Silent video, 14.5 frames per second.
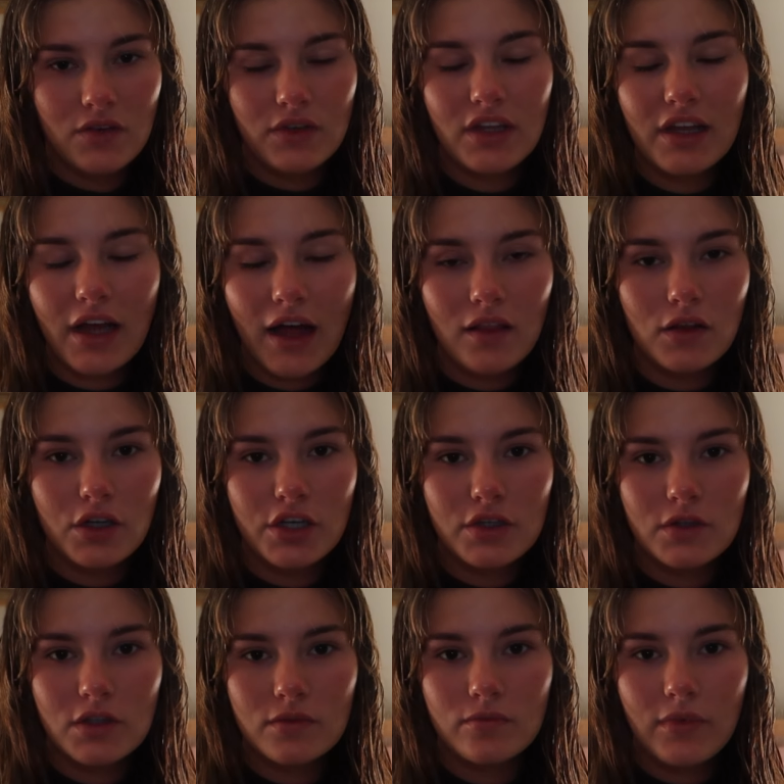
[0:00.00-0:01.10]
feel like I
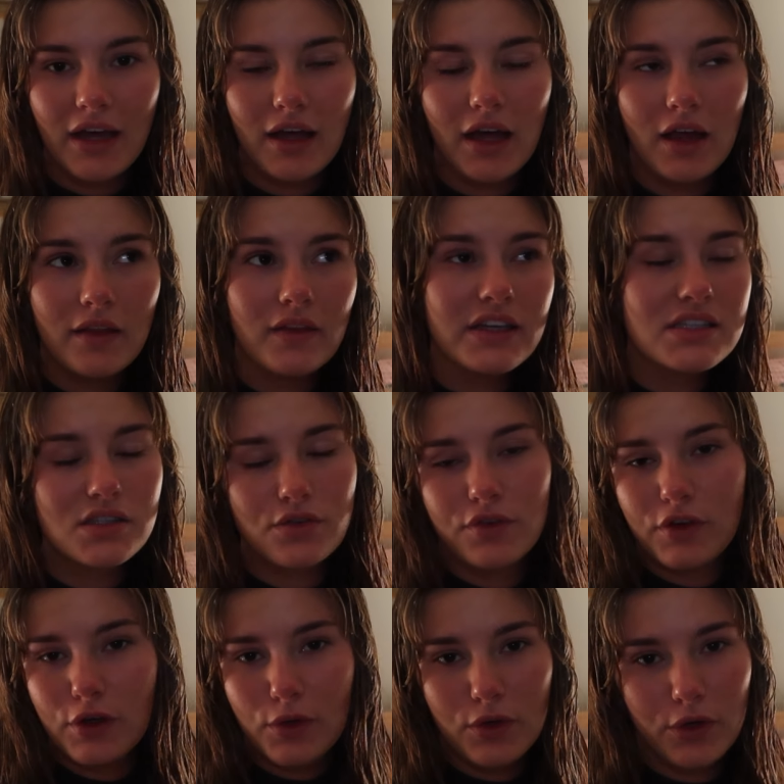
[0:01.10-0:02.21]
learned at least a
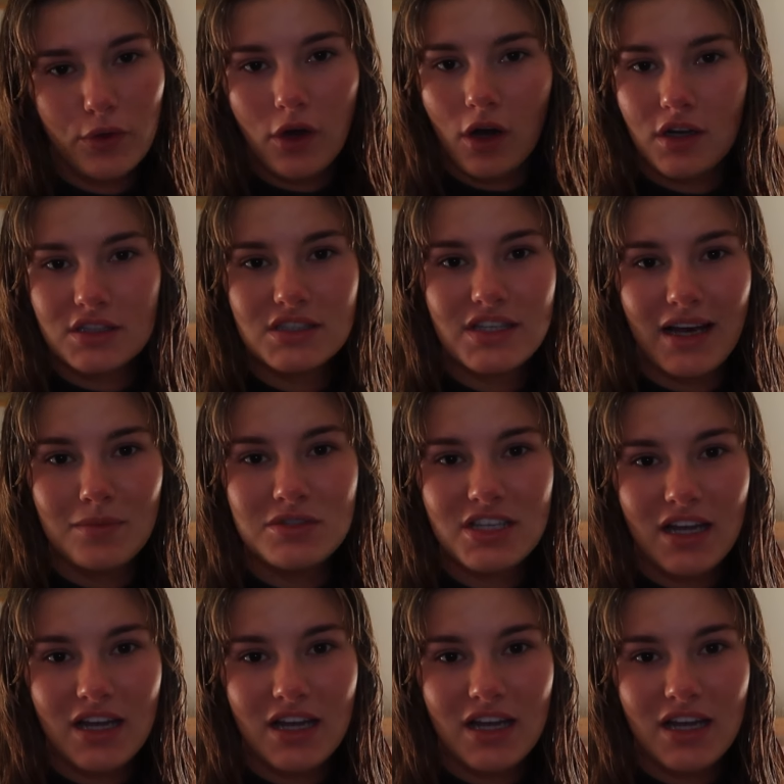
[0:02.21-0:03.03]
few new concepts,